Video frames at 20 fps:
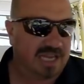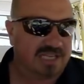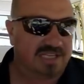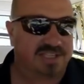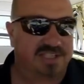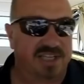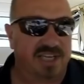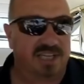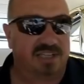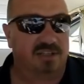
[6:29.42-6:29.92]
it's got a
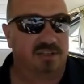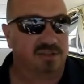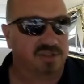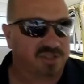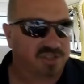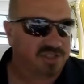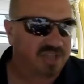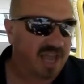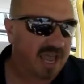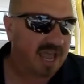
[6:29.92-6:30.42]
signal
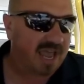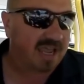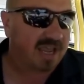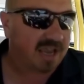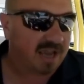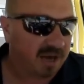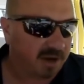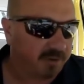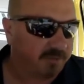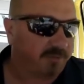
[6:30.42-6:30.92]
stat
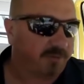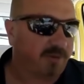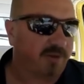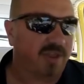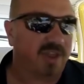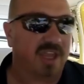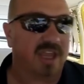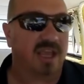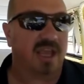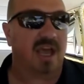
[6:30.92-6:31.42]
here for
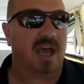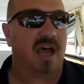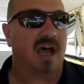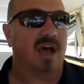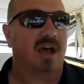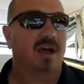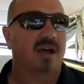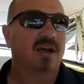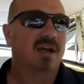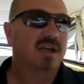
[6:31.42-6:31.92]
the
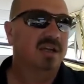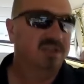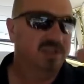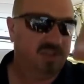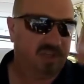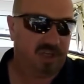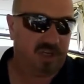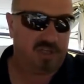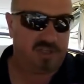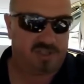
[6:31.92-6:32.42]
uh,
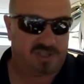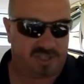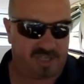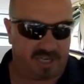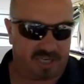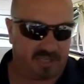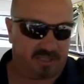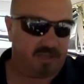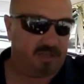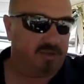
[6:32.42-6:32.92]
turn
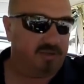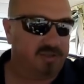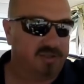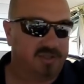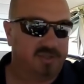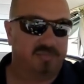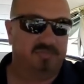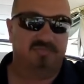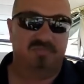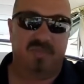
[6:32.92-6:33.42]

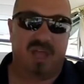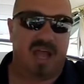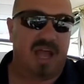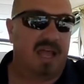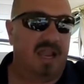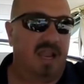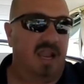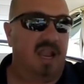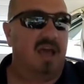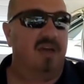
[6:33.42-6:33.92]
signals.
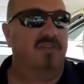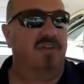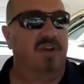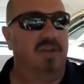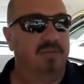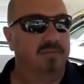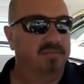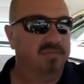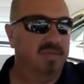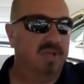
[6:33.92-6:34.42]
I love
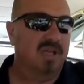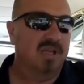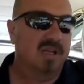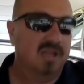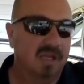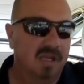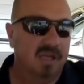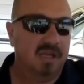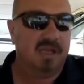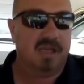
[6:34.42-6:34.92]
it.
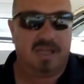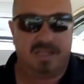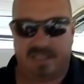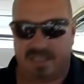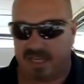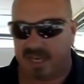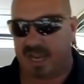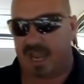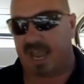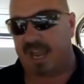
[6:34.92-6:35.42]
I
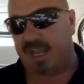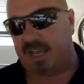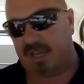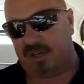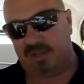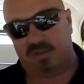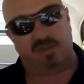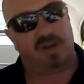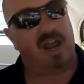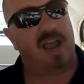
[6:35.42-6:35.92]
tell you, I
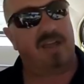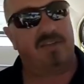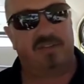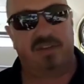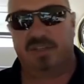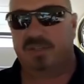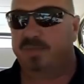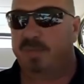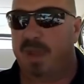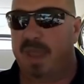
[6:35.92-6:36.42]
could drive
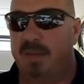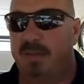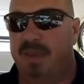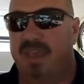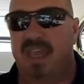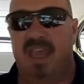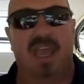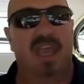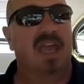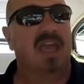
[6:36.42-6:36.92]
this
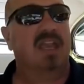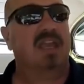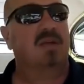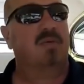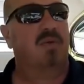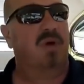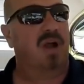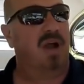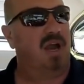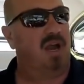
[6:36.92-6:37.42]
baby
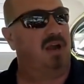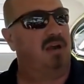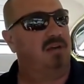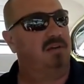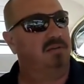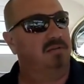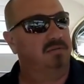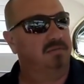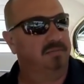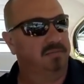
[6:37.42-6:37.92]
anywhere.
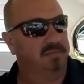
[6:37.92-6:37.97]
